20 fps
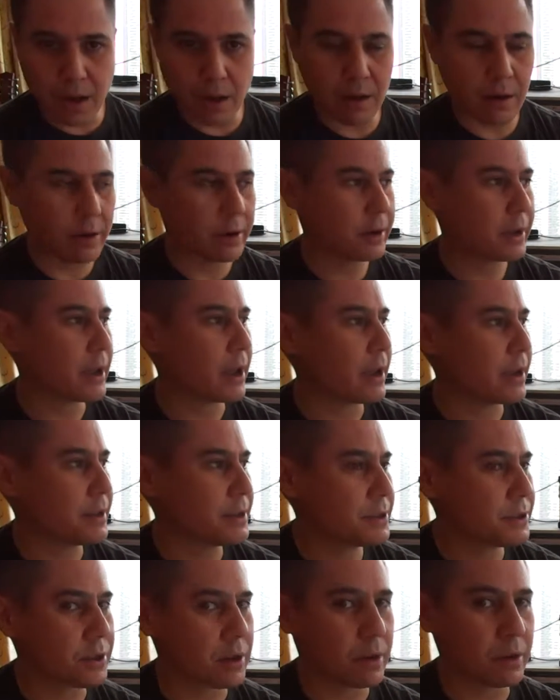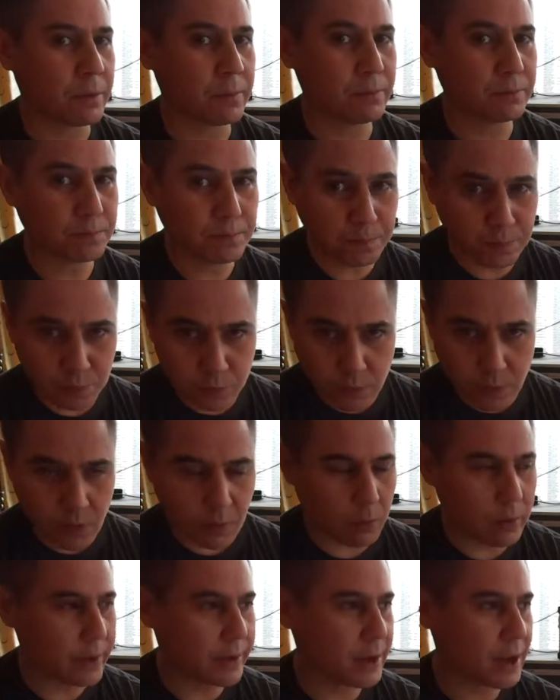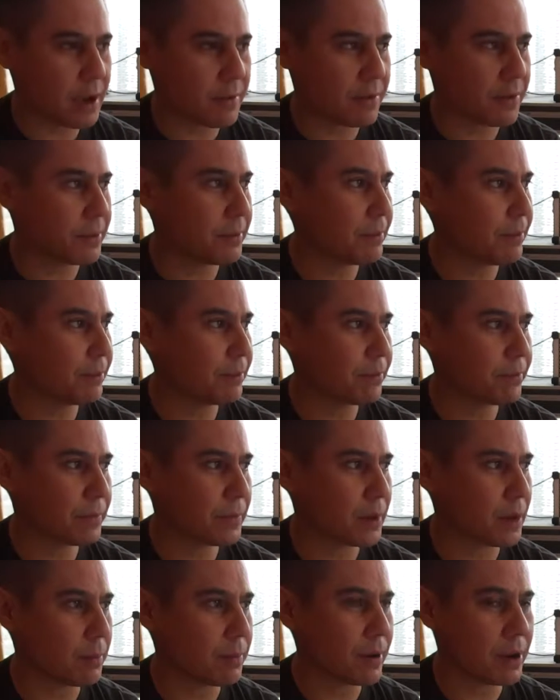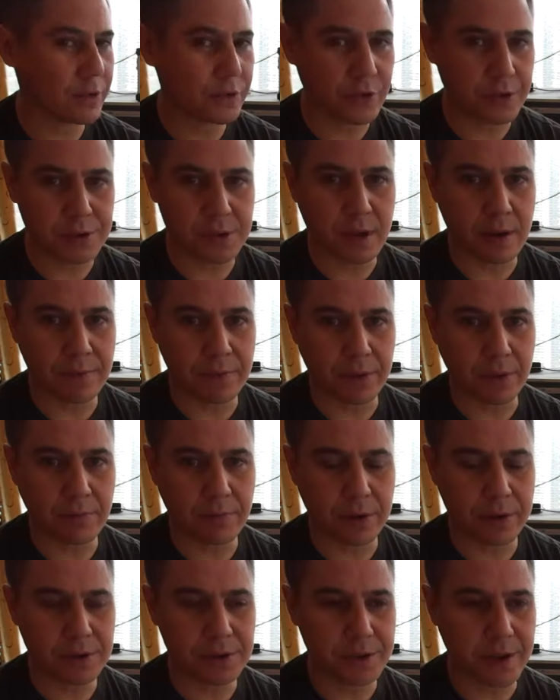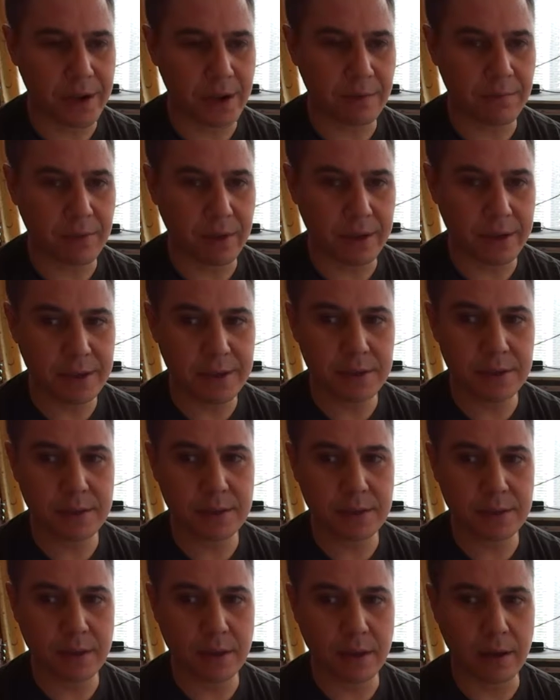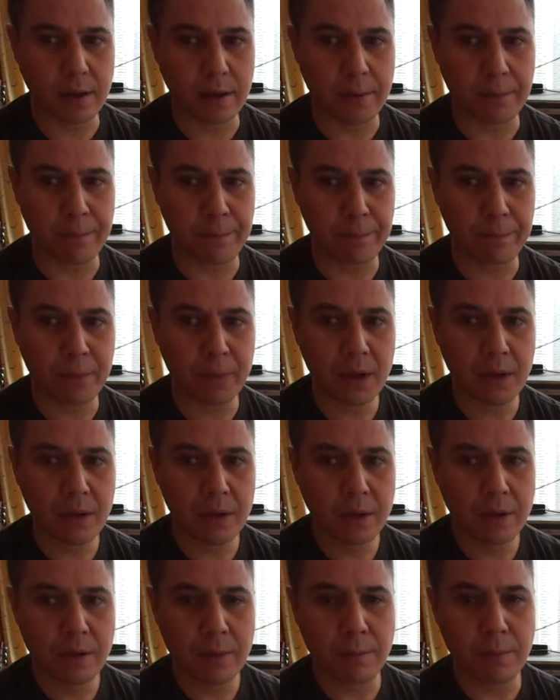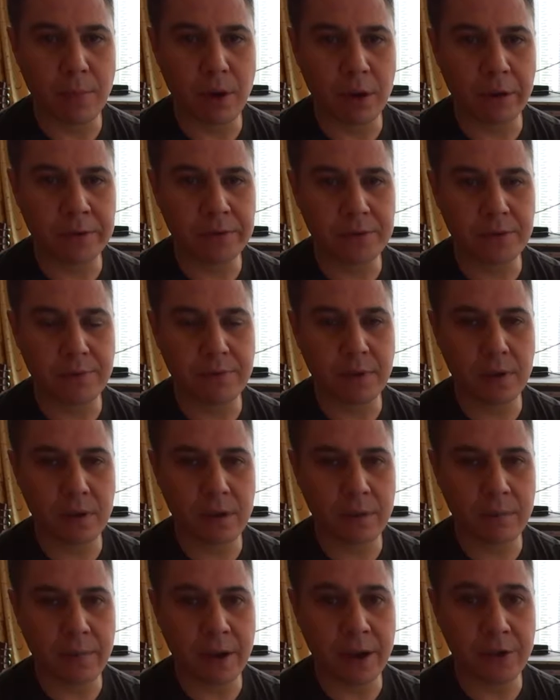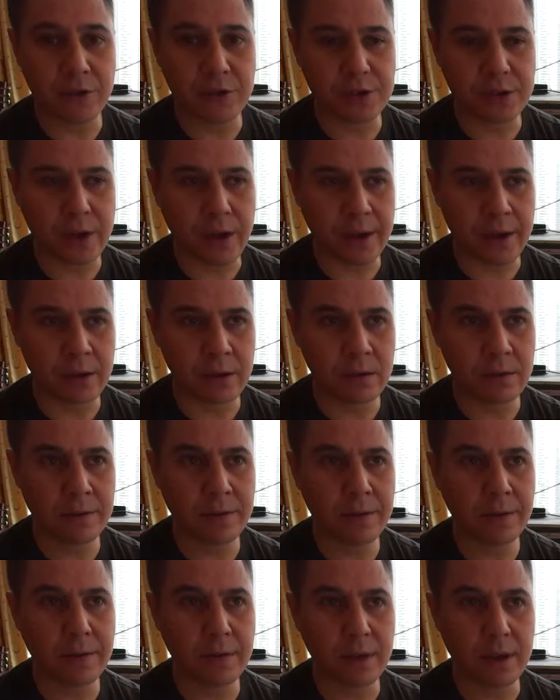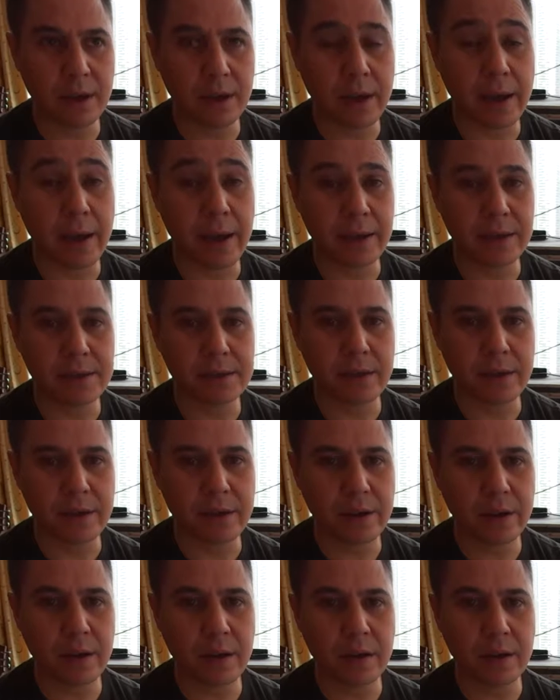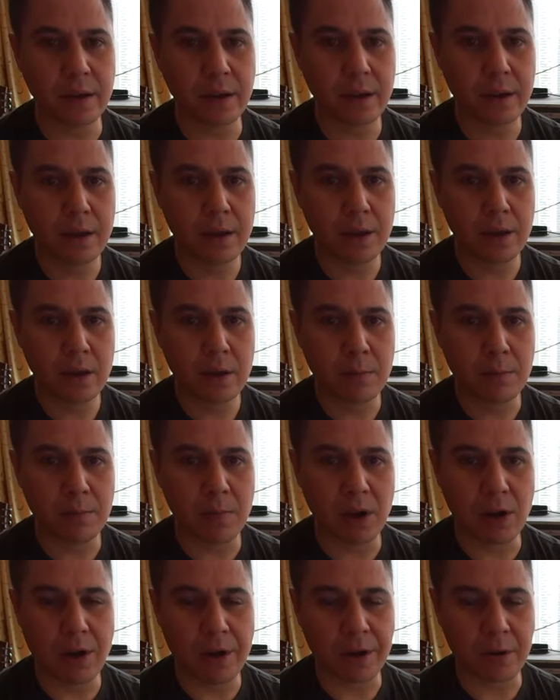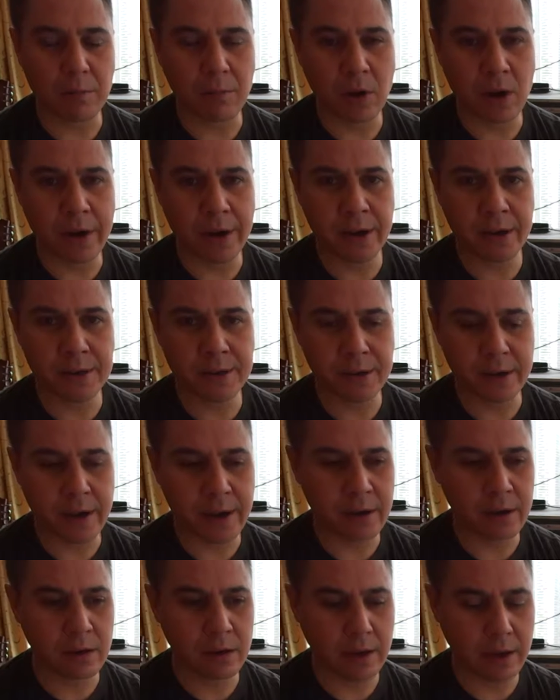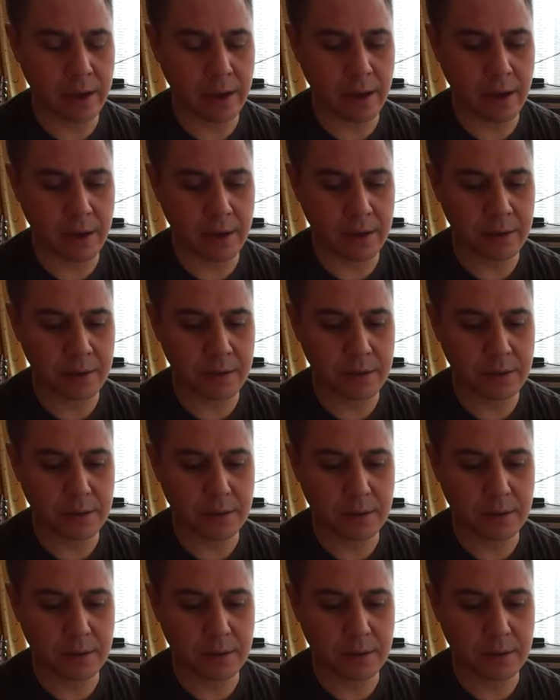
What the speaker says: Okay, so we covered a bunch of stuff in the first 10 of these. Modes of the major scale, the ascending melodic minor scale, and